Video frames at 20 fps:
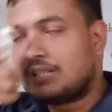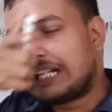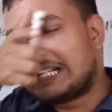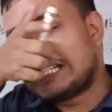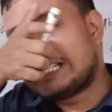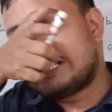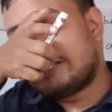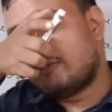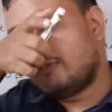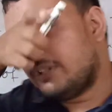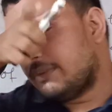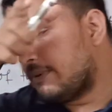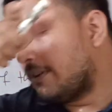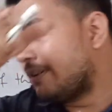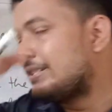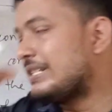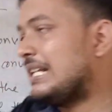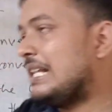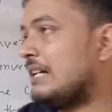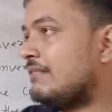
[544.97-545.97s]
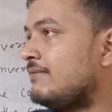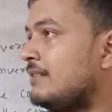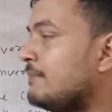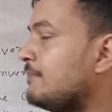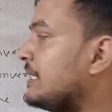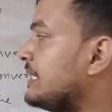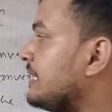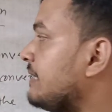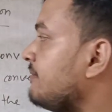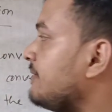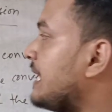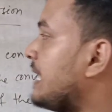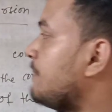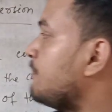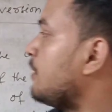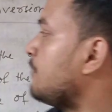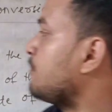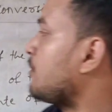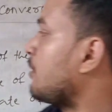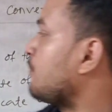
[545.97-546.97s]
that is universal affirmative type
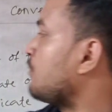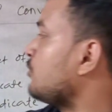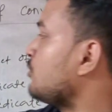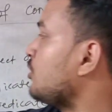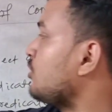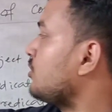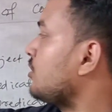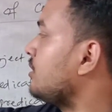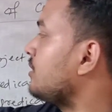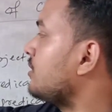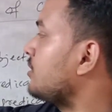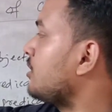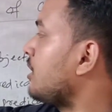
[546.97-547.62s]
of proposition,